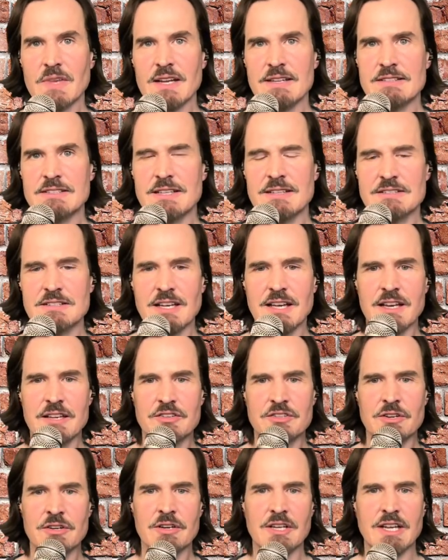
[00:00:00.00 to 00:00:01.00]
Sounds kind of
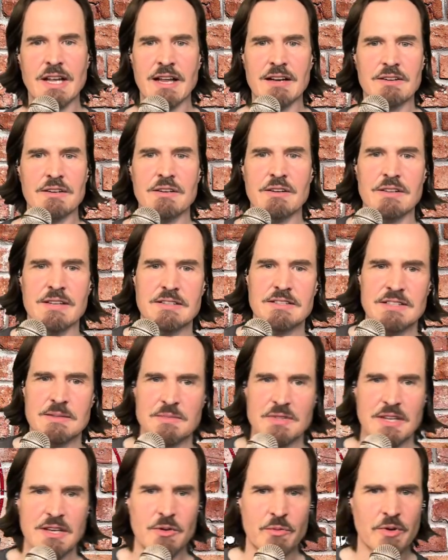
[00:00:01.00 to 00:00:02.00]
dirty. I don't know. That
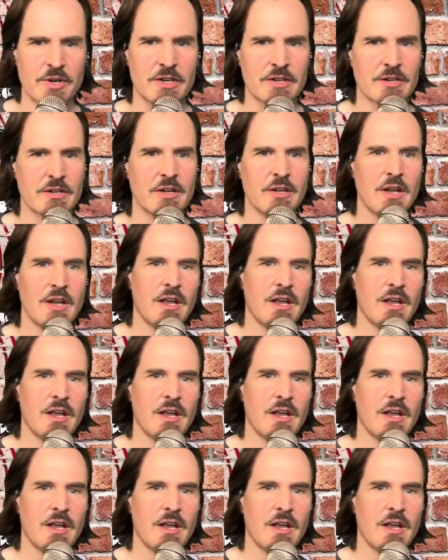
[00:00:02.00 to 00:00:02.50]
seems kind of weird.